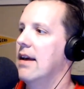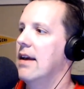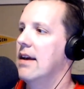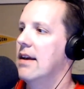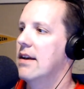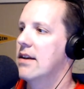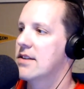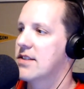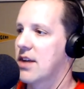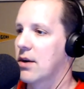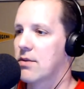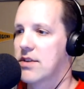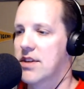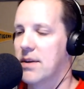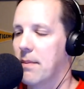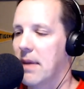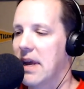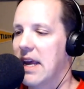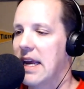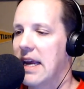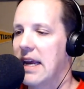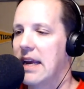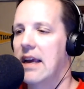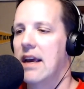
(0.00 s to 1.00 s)
So to
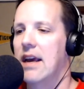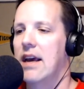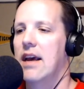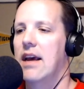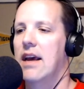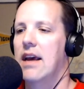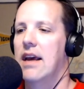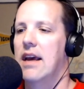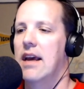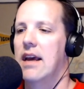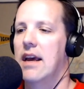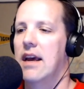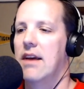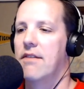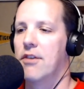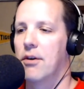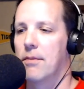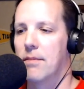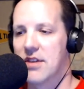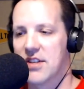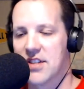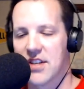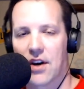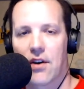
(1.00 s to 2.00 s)
me, if you're
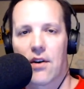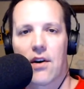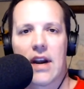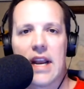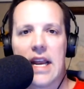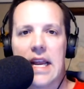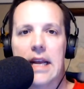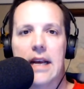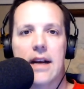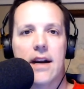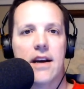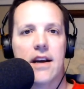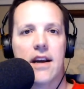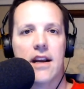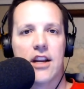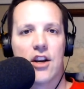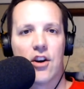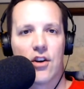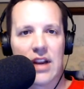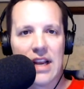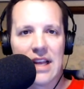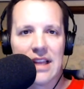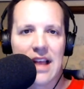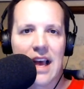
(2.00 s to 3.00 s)
Missouri,
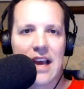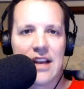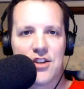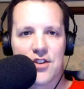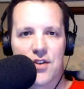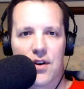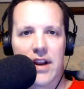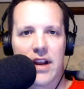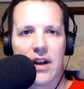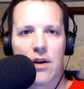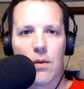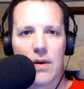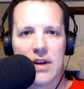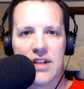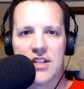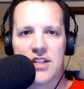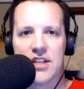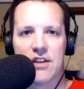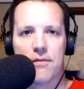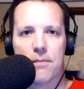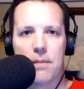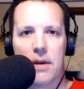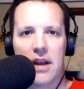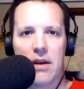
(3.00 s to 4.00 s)
you're Eli Drinkwitz,
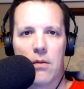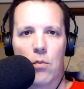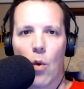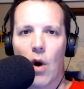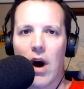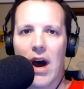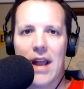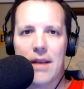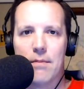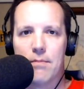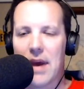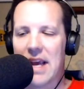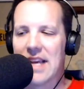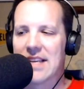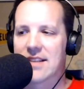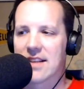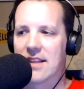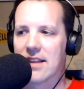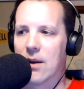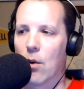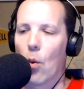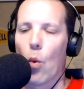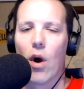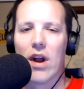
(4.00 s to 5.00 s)
you've been what?
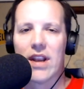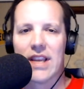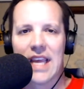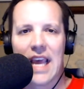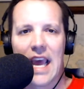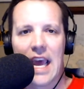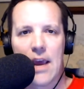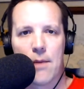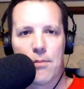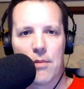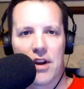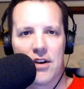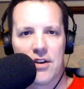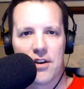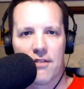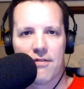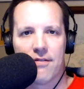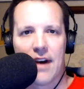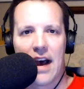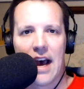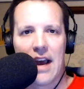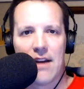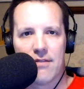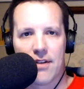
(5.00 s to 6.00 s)
Basically one game under
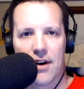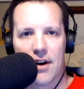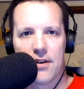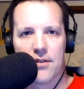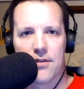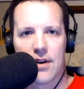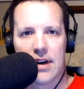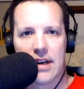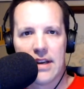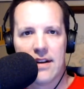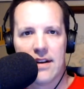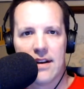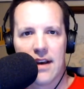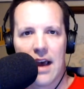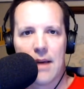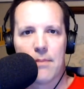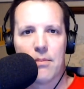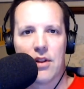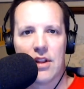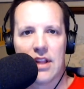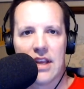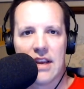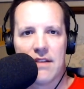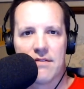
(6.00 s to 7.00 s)
500, I
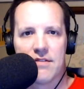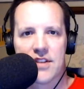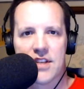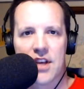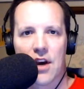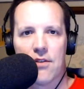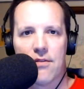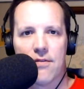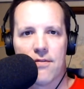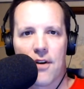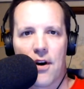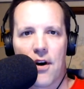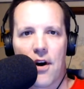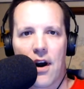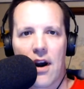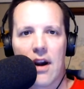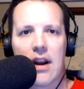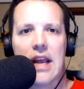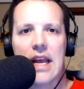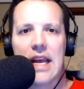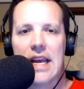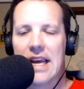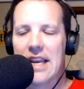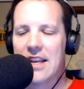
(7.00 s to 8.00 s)
believe, so far
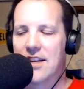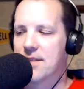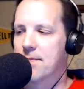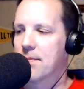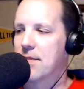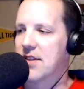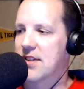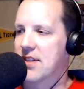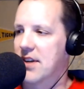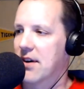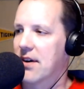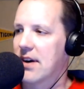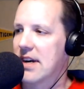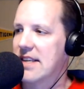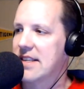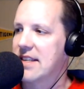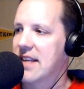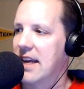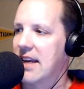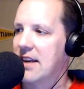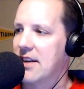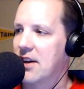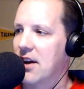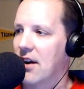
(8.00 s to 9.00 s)
in his Missouri
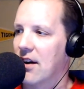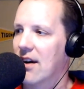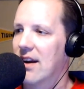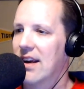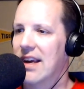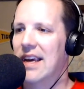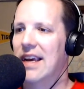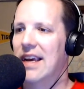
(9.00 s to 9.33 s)
tenure.